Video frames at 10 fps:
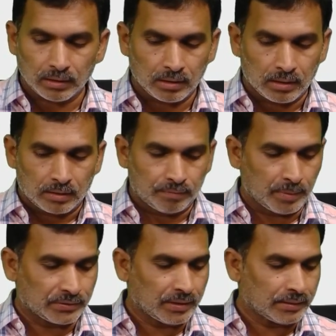
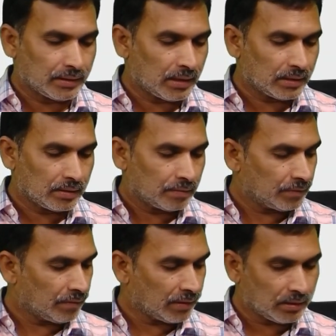we
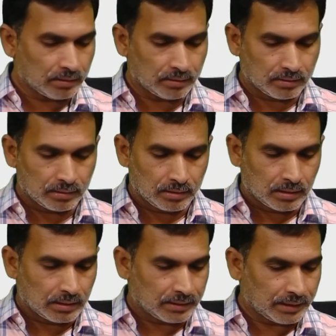will
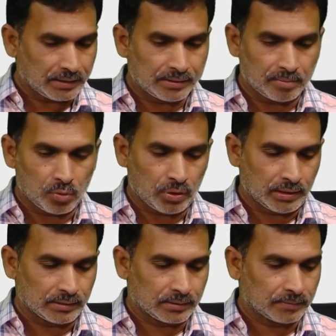train the
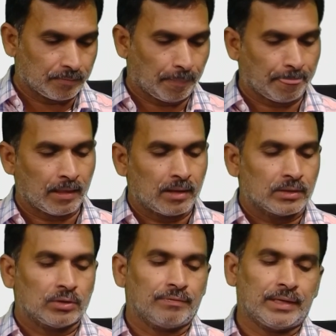models. So
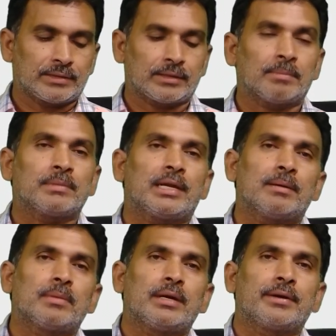when some labeled
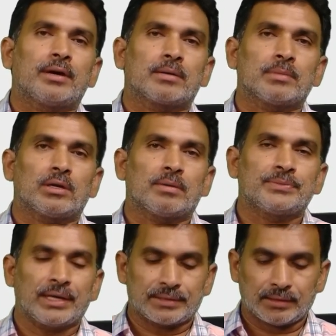normal objects
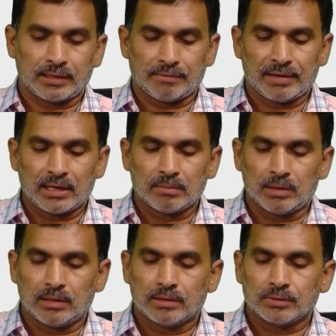are available,
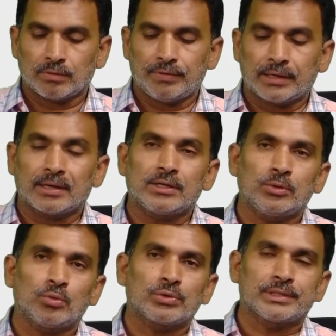so we can use
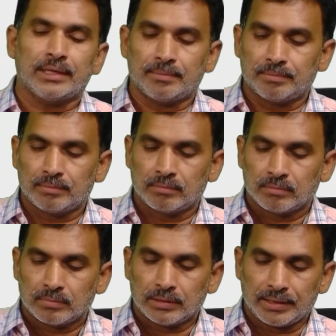them,
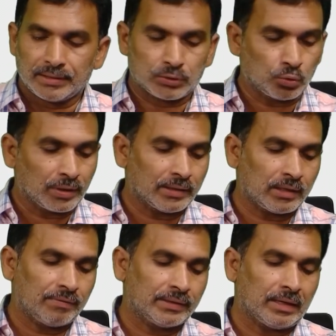that is together with
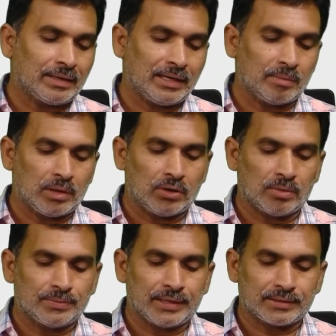unlabeled
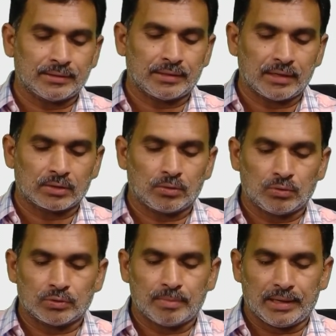objects that are close
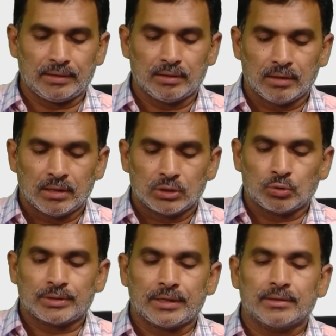by, to train
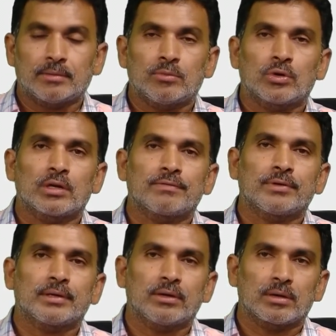the model for
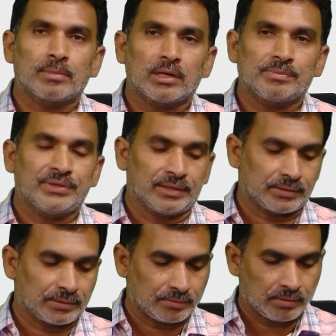normal objects.
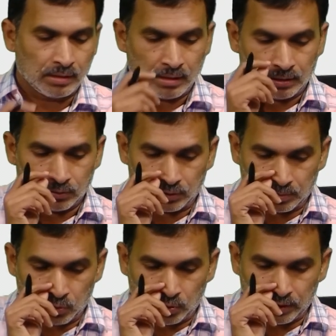So the mode
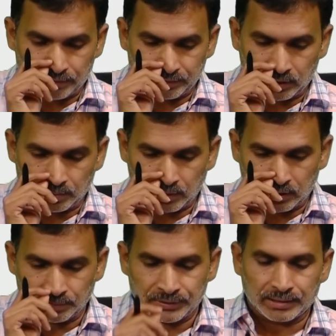of normal
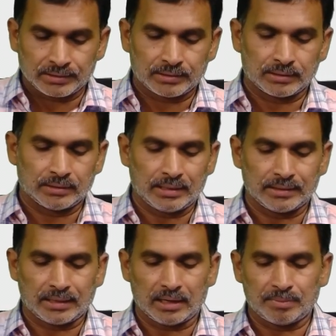objects then can
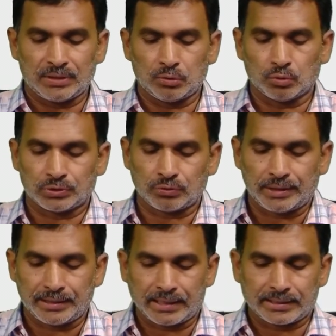be used to
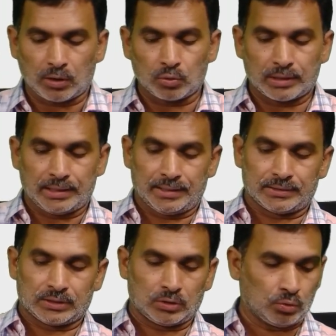detect outliers.
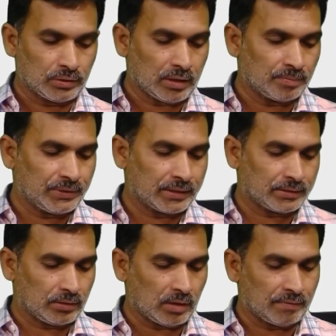Those objects
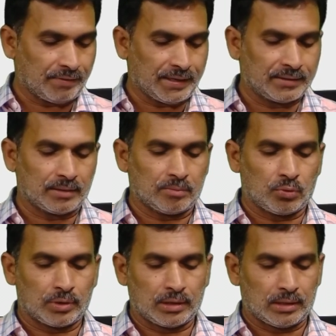not fitting the
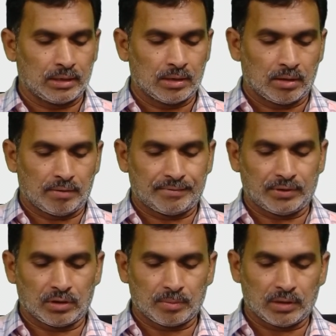model of normal
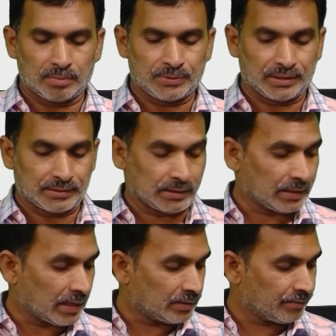objects are
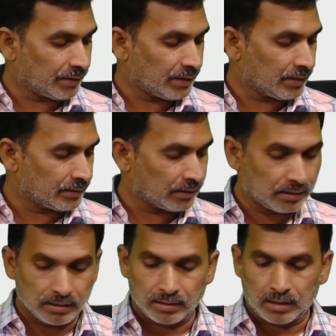classified as
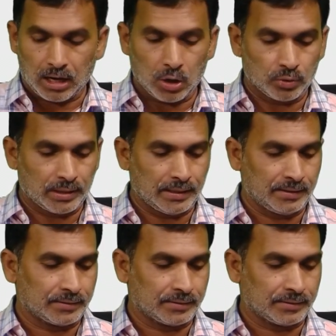outliers.